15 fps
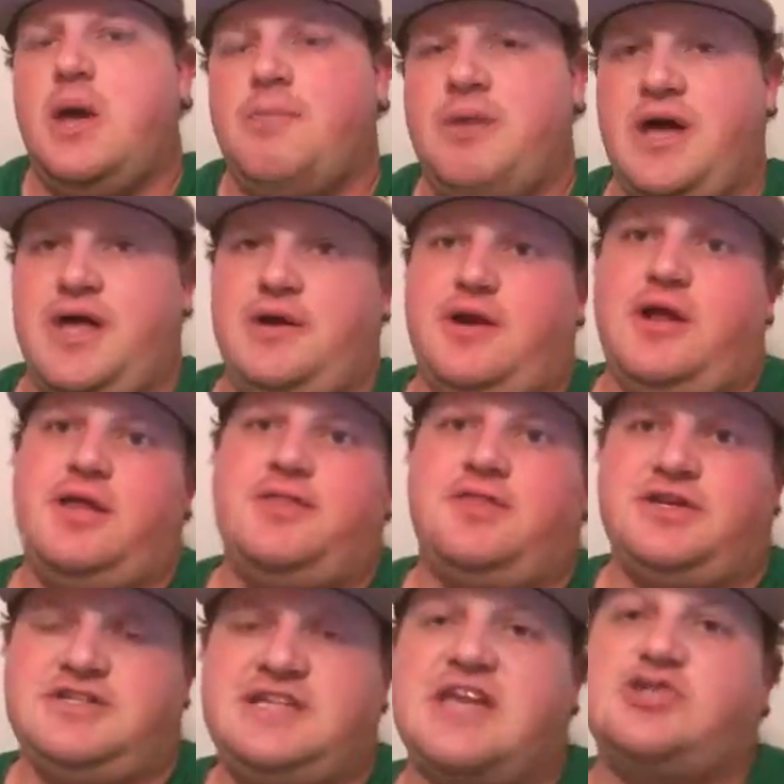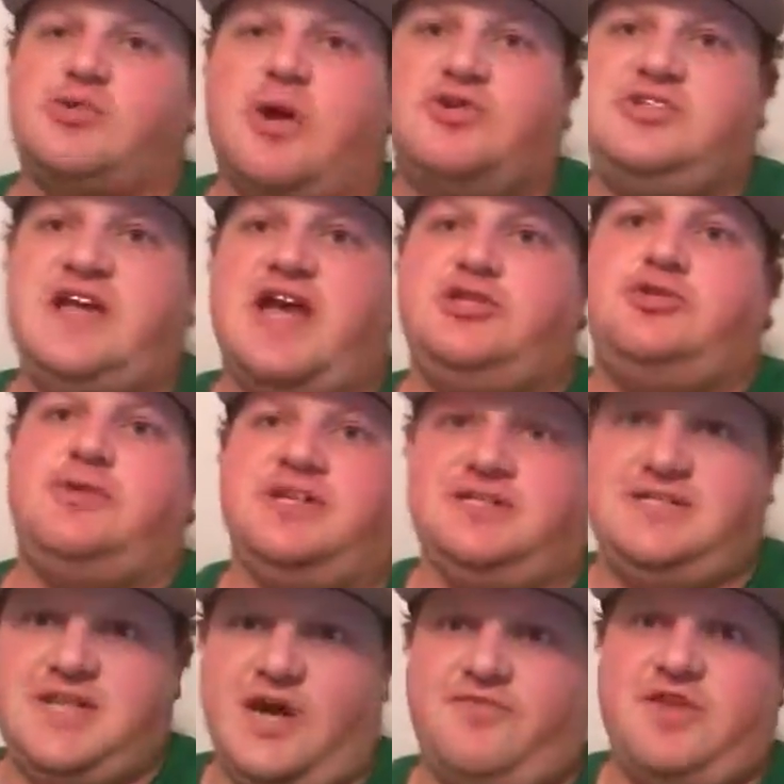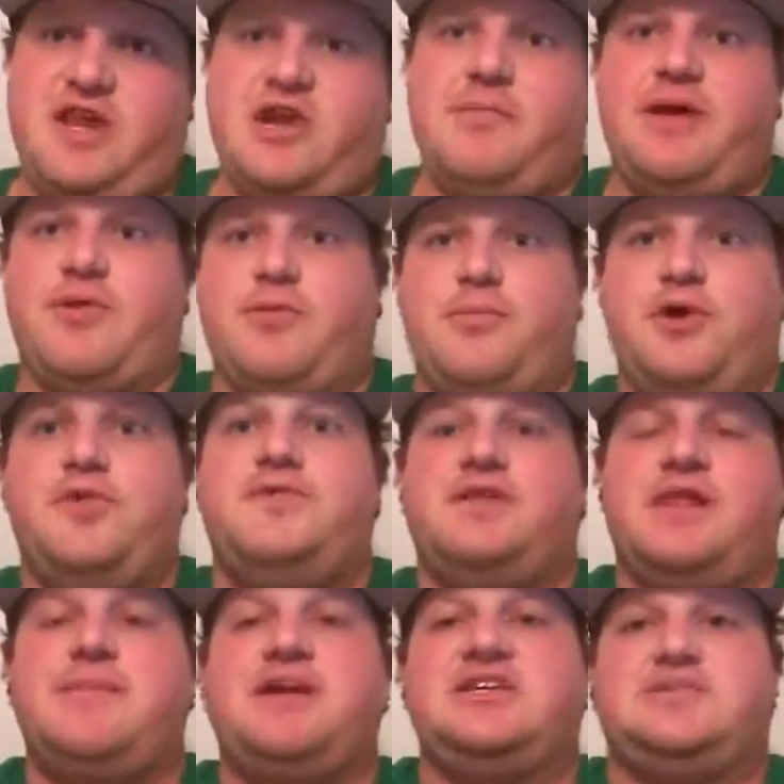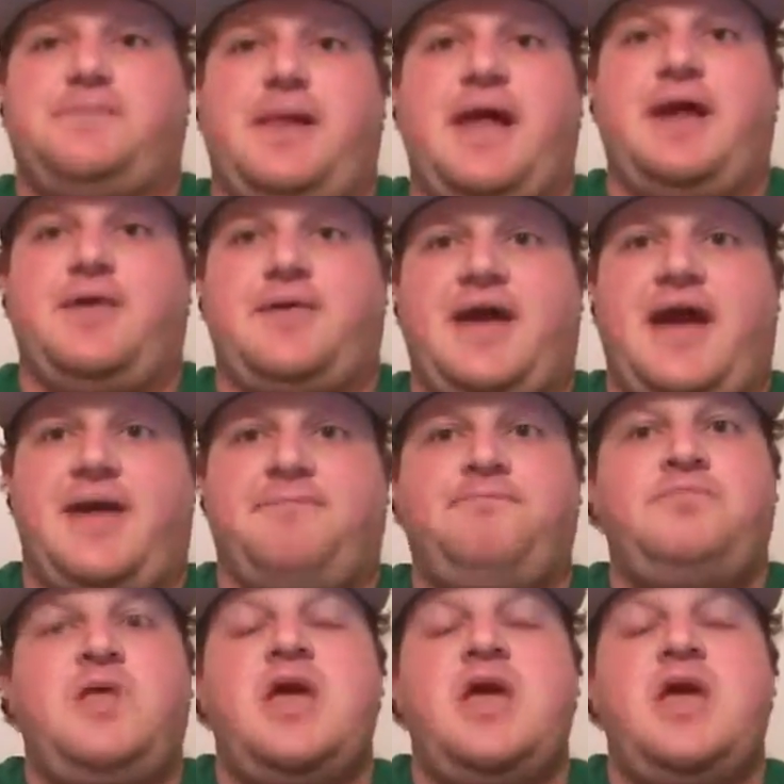But the Cecil Rhodes statue in itself needed to be removed, and let me explain, okay?